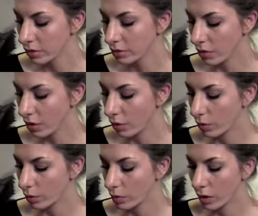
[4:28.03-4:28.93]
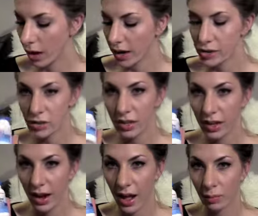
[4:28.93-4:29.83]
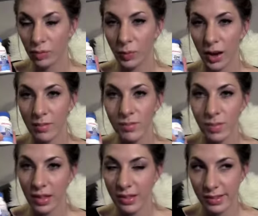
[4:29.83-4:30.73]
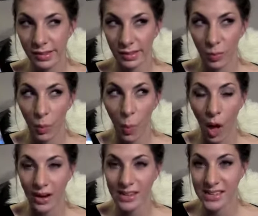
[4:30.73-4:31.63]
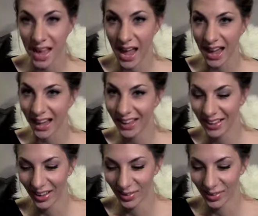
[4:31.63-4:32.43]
So I do think it helped, but I missed one day.